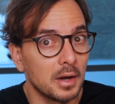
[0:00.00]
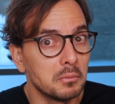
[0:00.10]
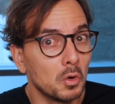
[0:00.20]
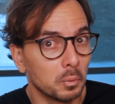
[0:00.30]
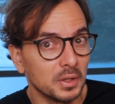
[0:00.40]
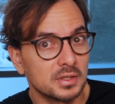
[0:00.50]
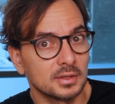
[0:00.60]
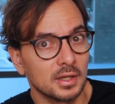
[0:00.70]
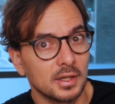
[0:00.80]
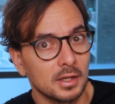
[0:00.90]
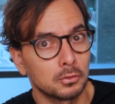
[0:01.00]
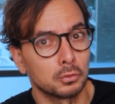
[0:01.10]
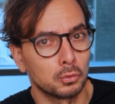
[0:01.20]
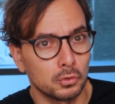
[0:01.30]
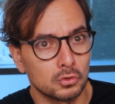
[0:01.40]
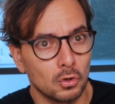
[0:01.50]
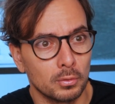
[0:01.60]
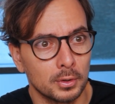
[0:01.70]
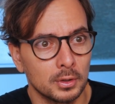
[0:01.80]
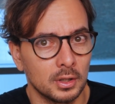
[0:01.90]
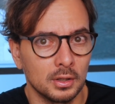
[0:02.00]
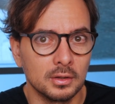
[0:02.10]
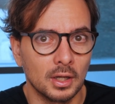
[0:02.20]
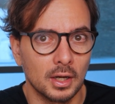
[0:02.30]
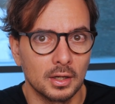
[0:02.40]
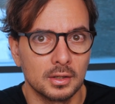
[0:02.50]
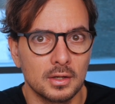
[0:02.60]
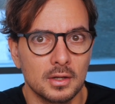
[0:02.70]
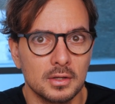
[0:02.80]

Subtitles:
And more places like that to discover in the